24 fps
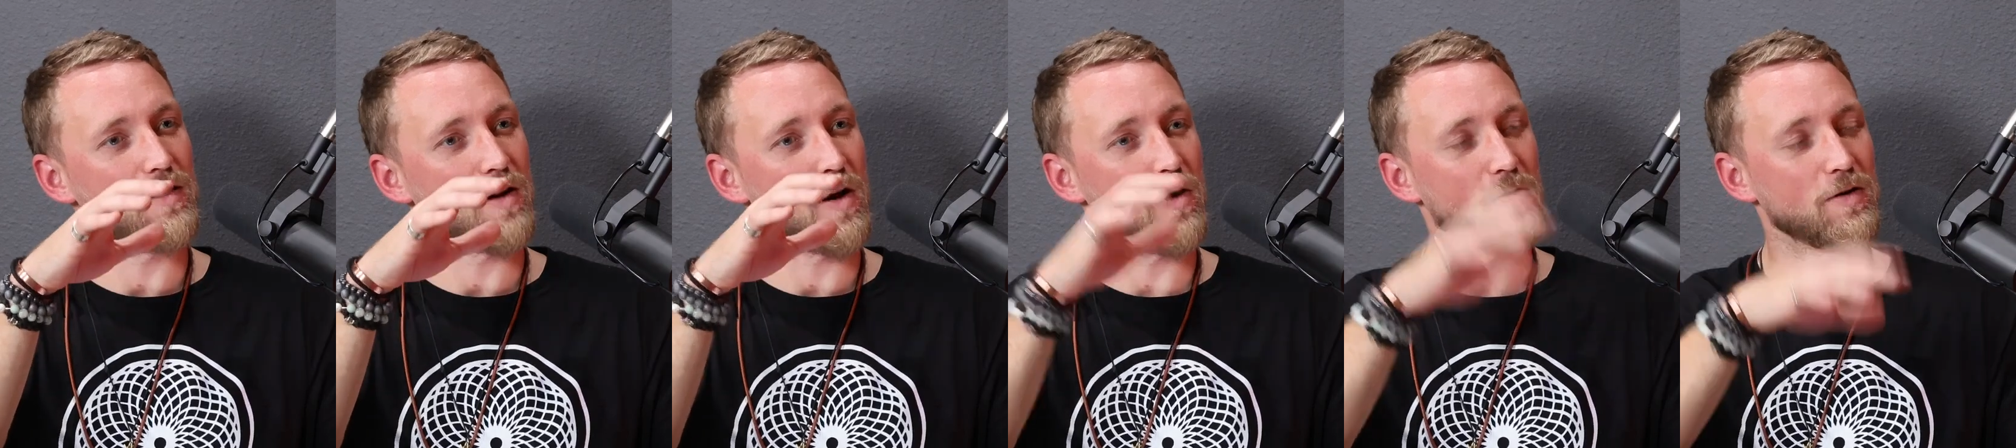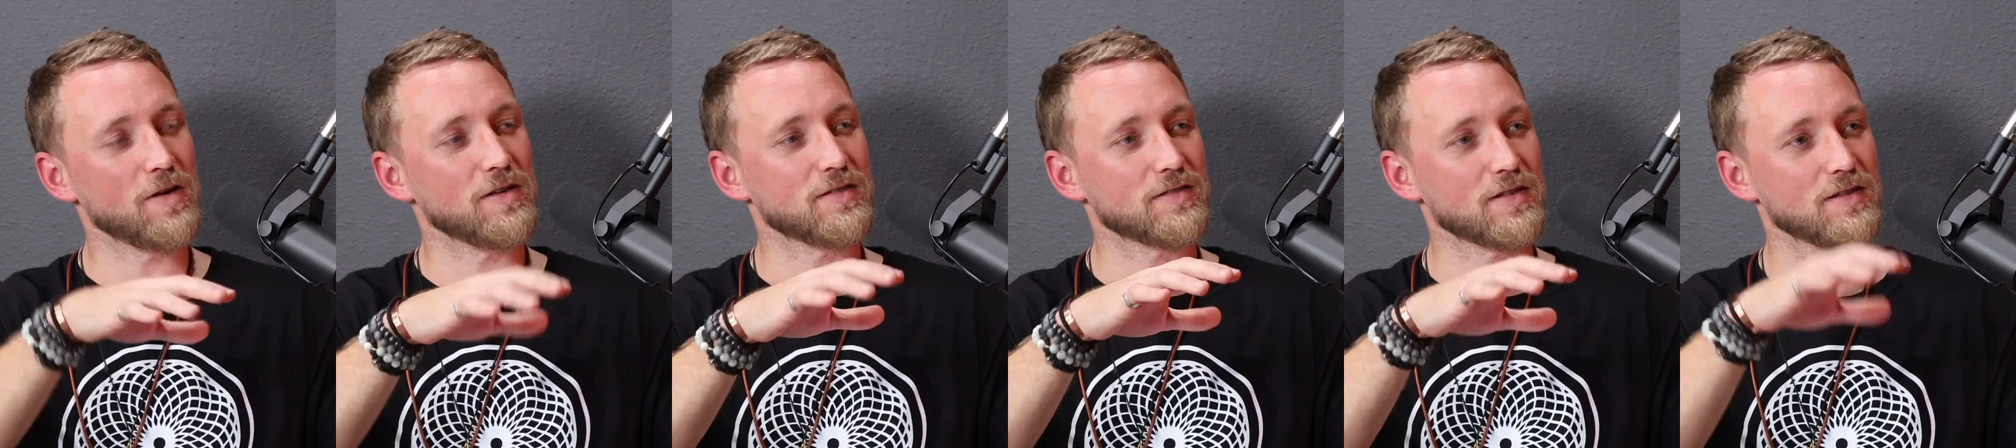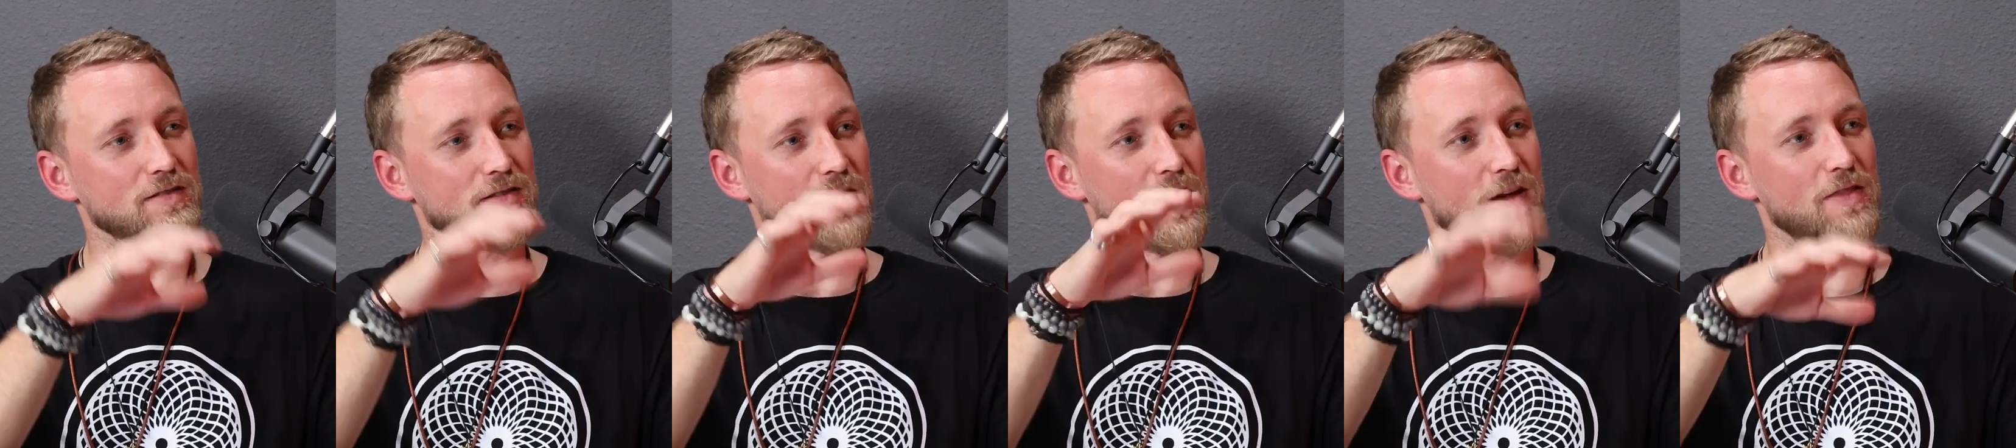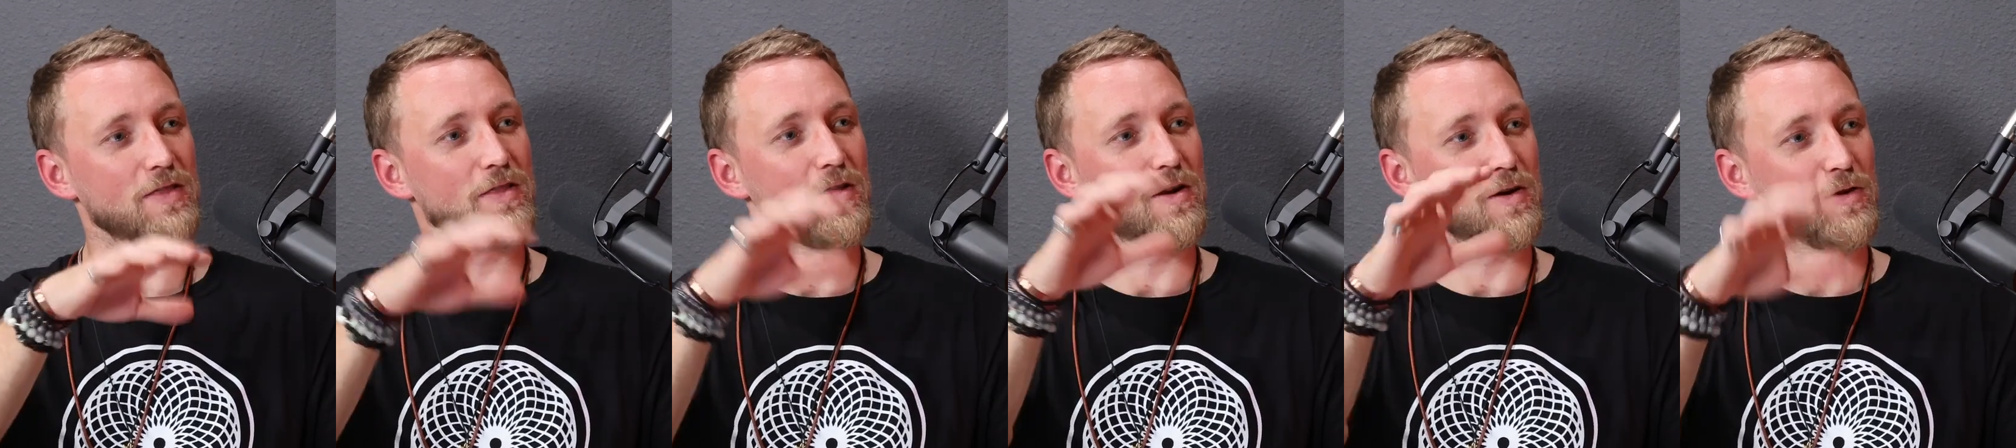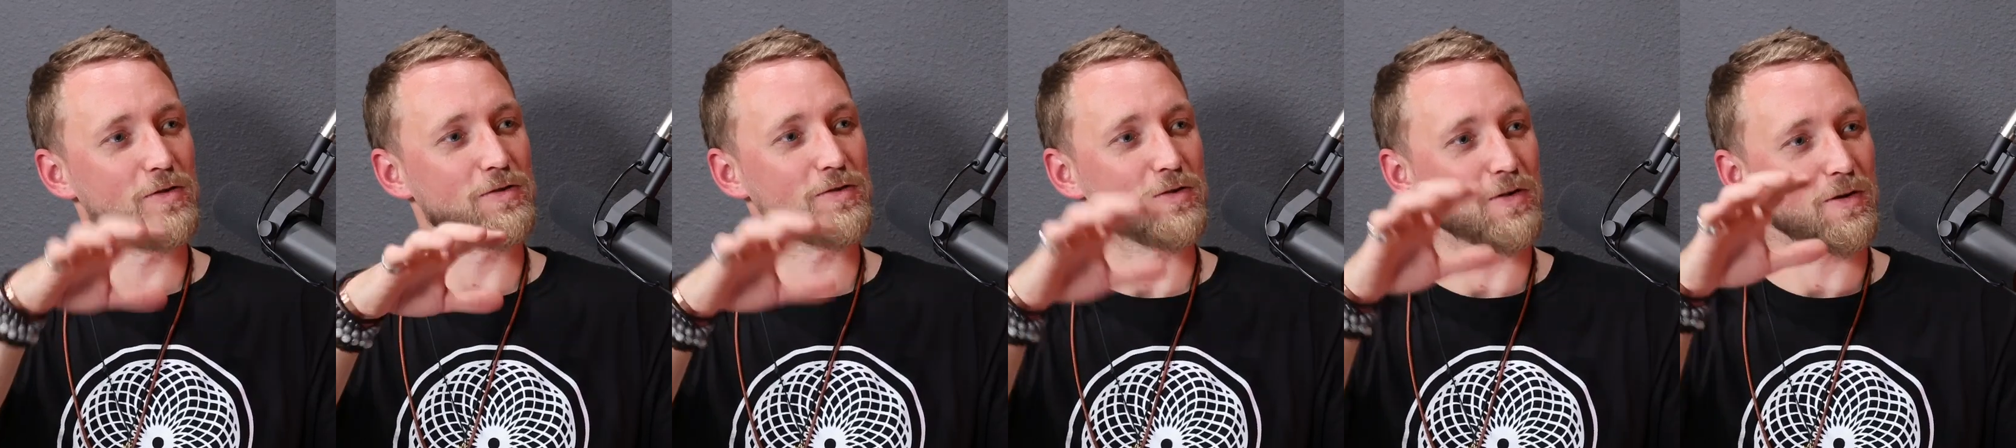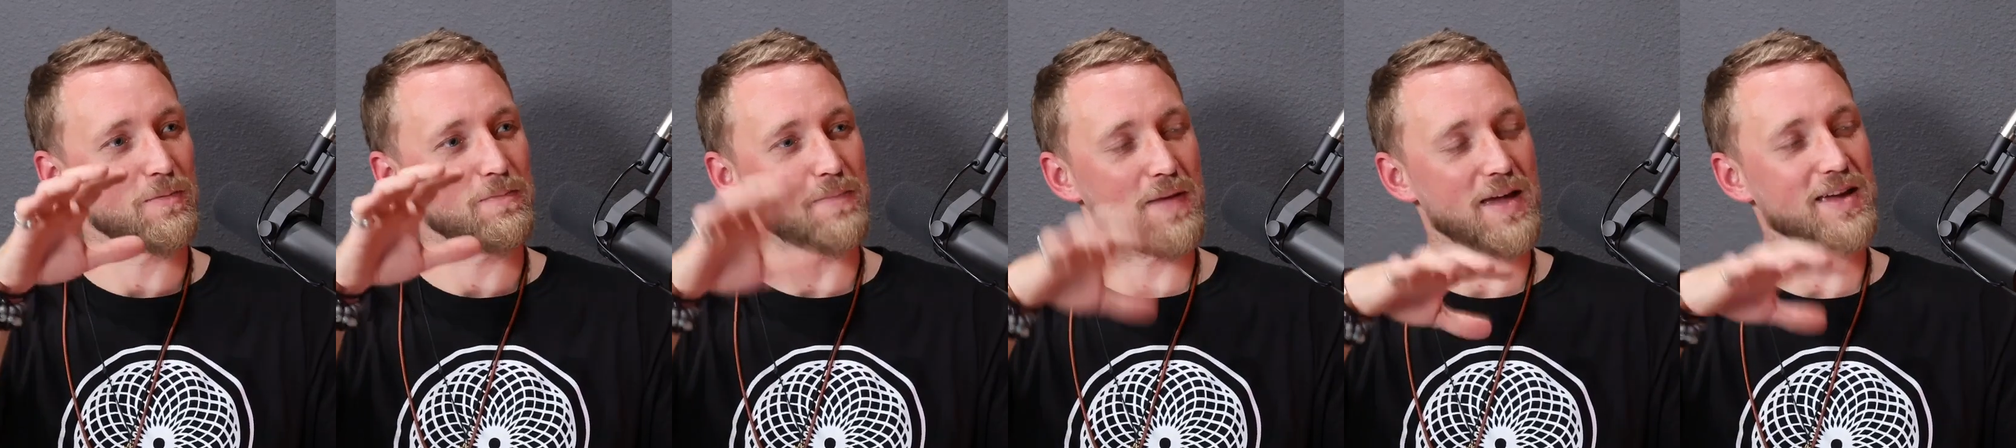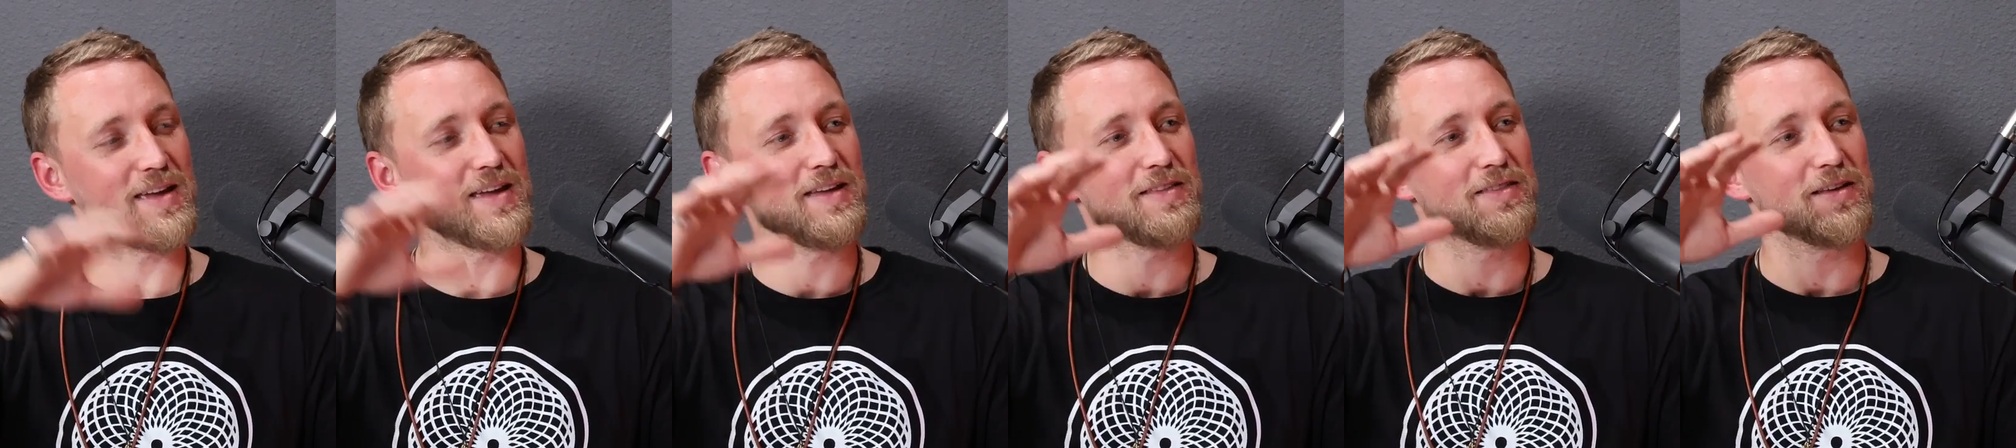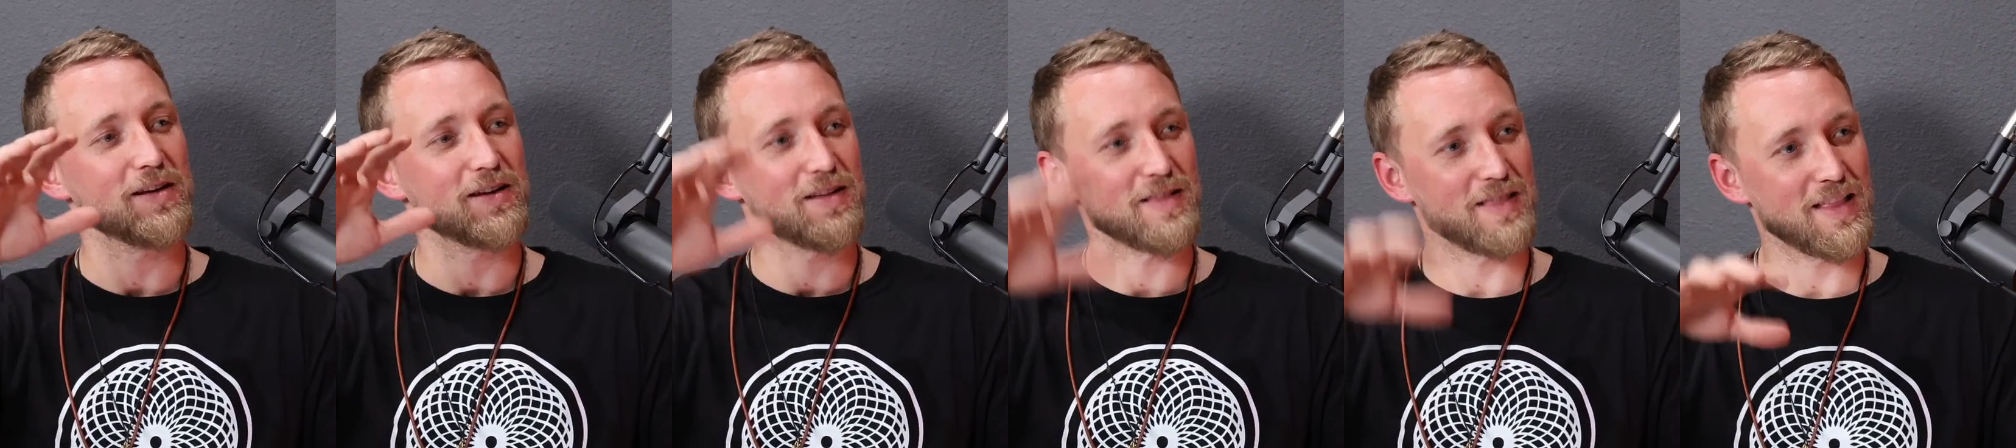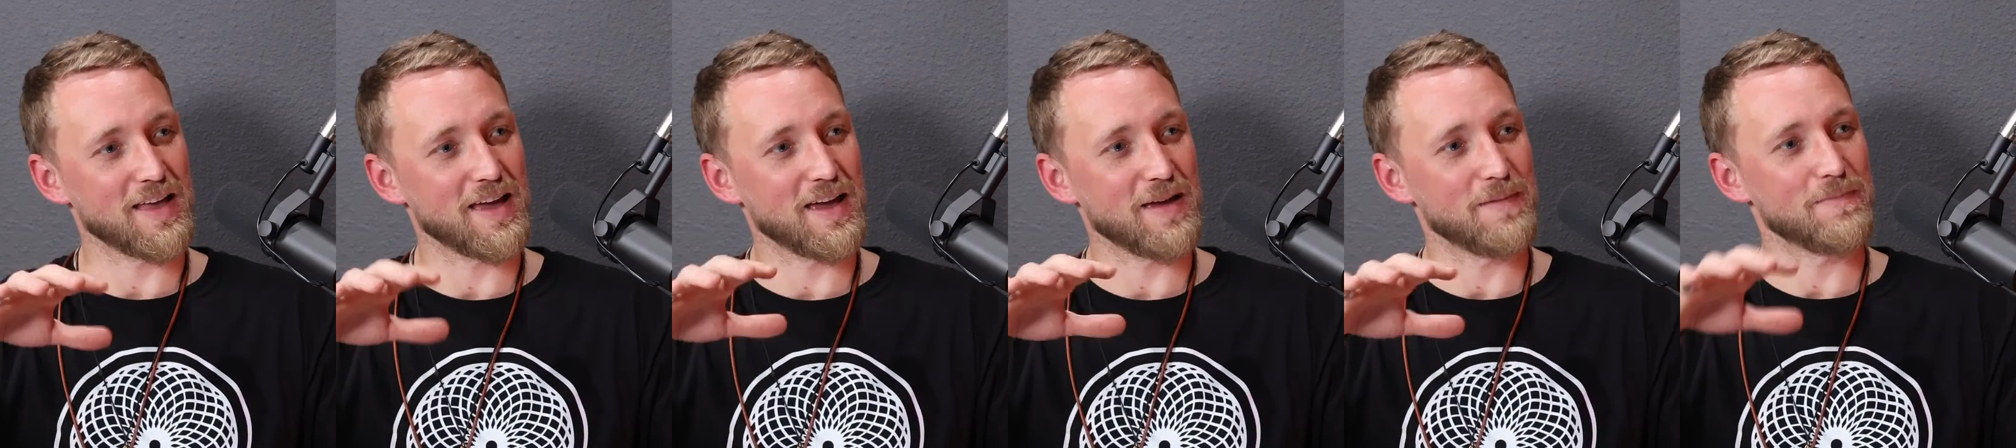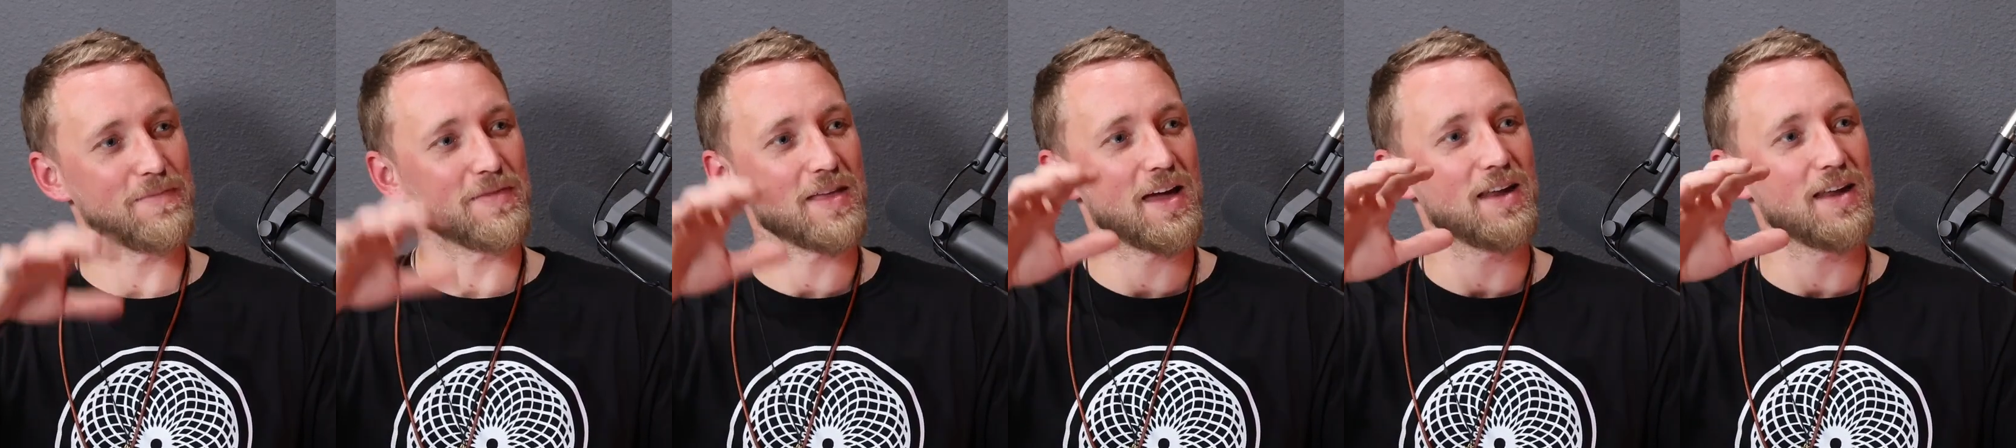onus is on those who are making the claim